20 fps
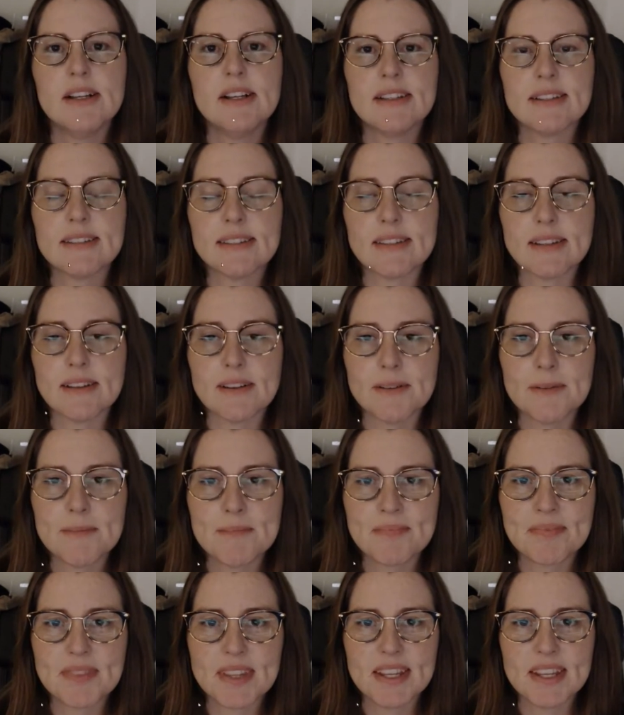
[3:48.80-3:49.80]
So
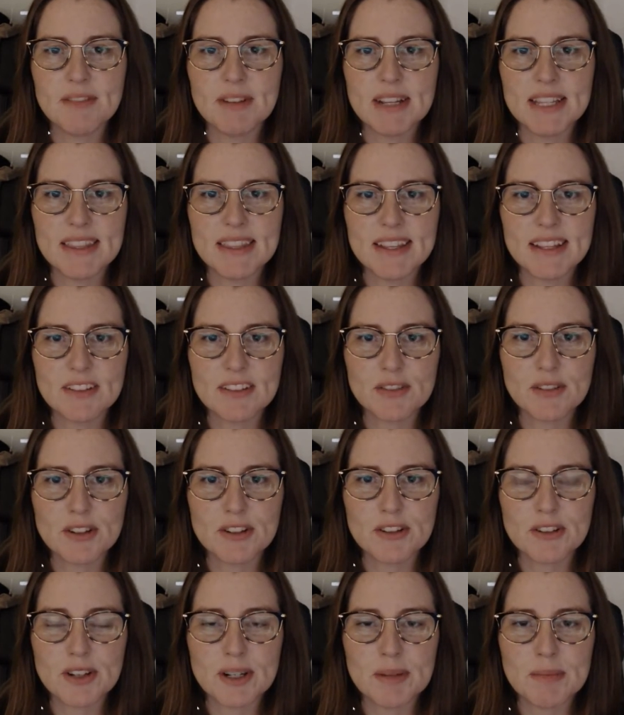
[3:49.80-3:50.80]
anyway, thanks for
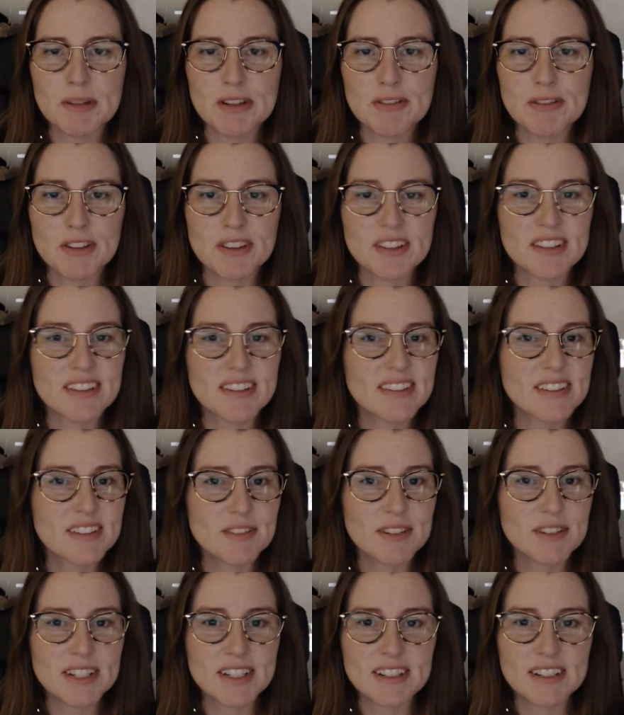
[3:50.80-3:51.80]
joining me for this
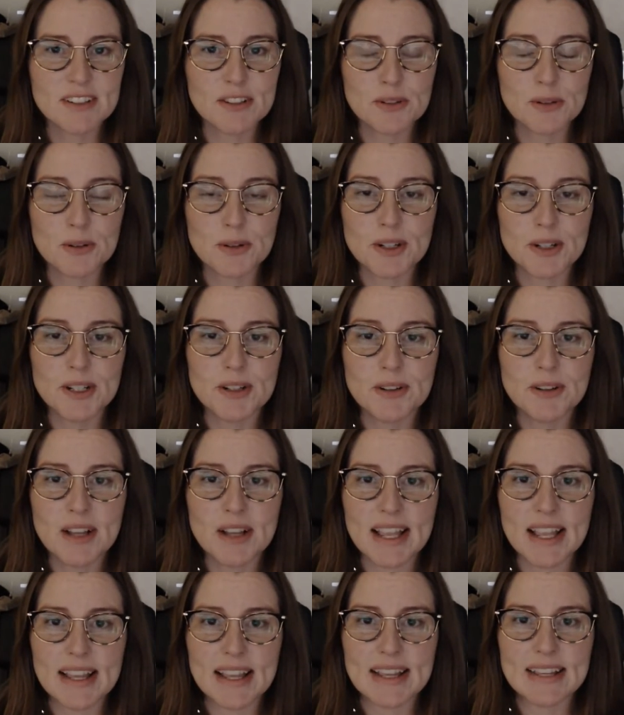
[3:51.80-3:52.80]
quick tutorial,
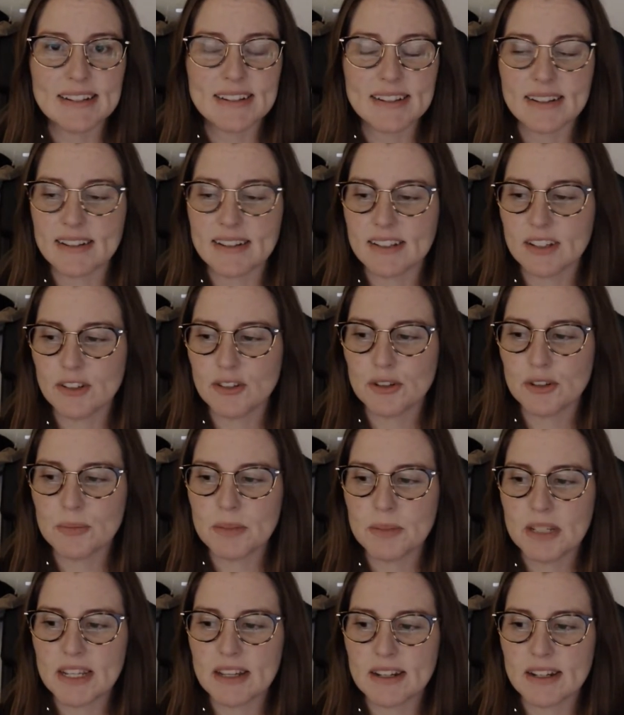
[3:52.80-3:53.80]
and you should
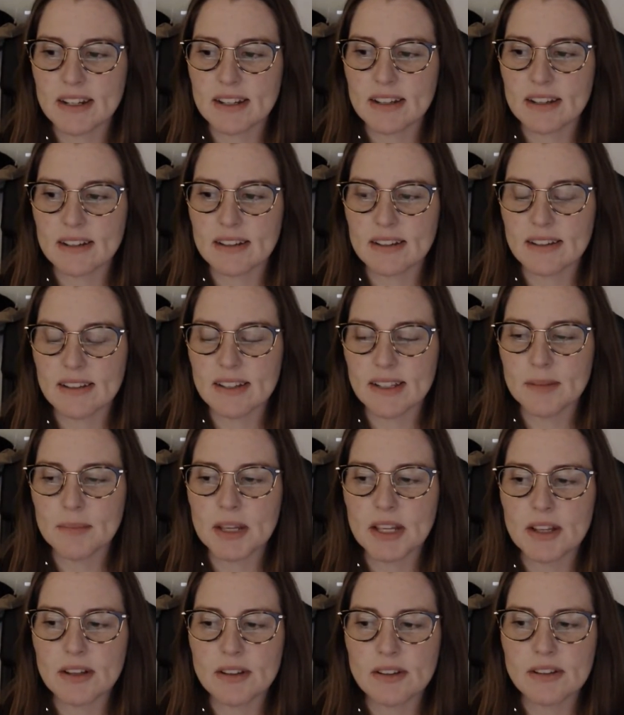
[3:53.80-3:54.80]
be getting an
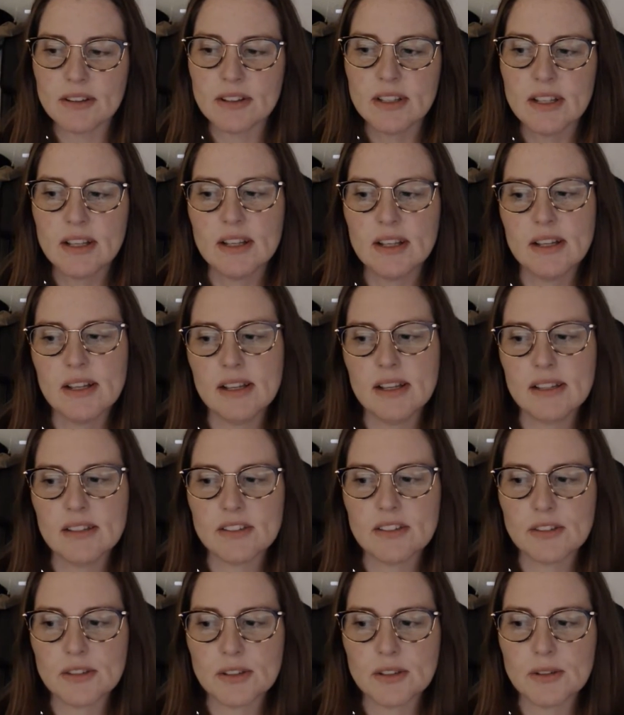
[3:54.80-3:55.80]
email
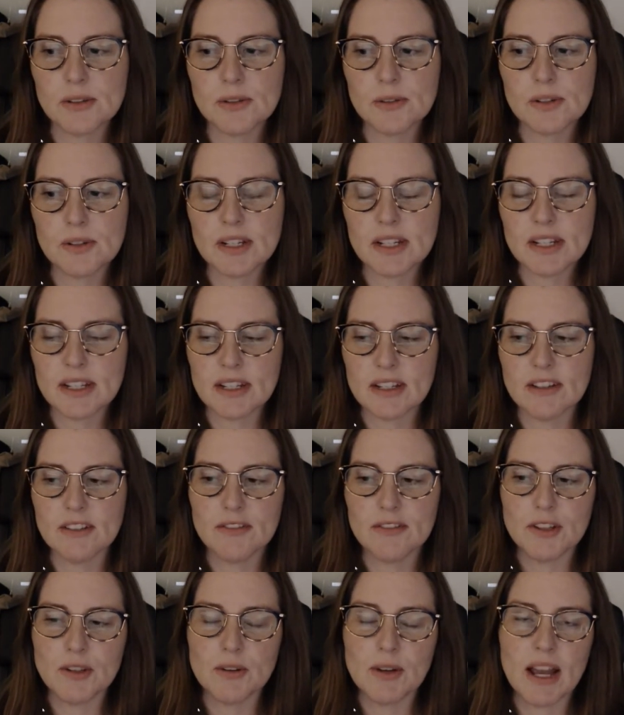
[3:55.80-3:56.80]
soon
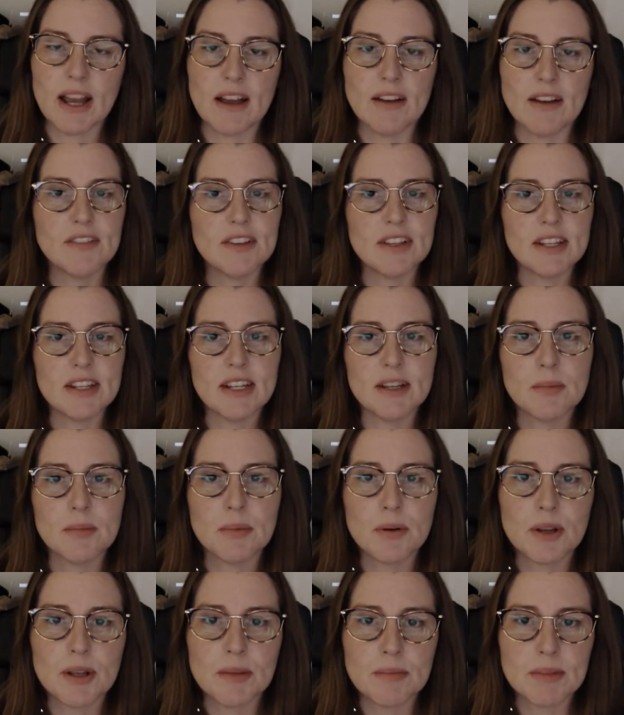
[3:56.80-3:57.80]
if you have any
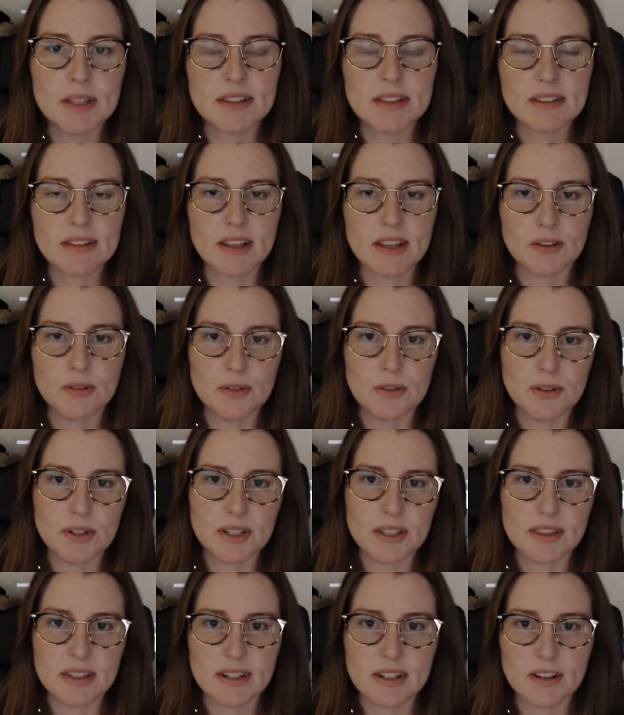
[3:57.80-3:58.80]
appointments scheduled
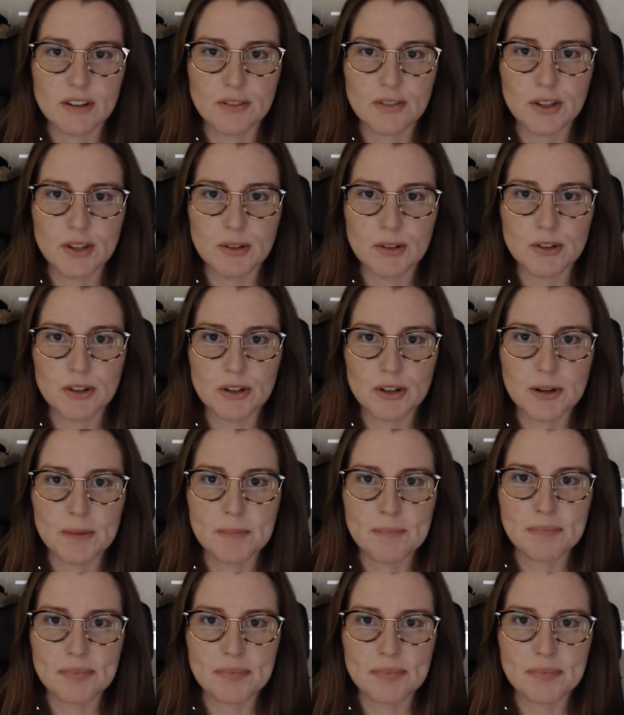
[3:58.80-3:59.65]
in the near future